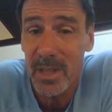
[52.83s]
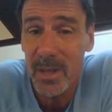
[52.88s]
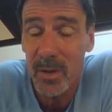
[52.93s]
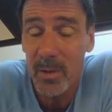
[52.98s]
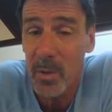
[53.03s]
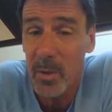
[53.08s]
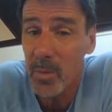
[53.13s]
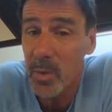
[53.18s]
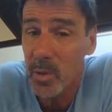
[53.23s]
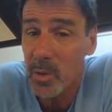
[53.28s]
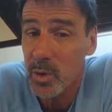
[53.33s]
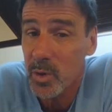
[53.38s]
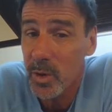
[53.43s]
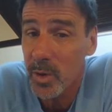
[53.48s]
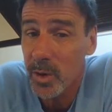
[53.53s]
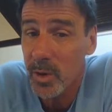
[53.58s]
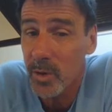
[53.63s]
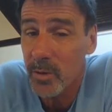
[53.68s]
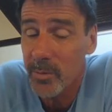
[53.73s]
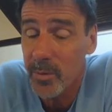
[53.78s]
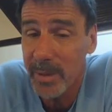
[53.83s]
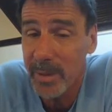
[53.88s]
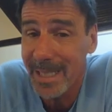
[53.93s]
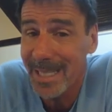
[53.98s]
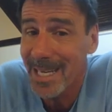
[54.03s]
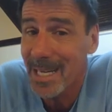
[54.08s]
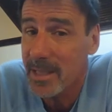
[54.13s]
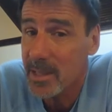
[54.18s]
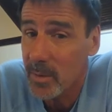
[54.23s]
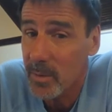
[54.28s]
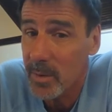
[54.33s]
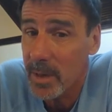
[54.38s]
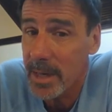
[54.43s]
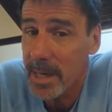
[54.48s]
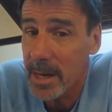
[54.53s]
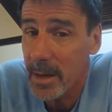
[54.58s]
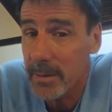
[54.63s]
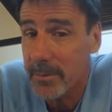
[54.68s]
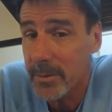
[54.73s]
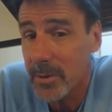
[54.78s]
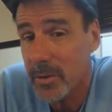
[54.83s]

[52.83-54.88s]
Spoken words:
that are the most critical for me not to run out of?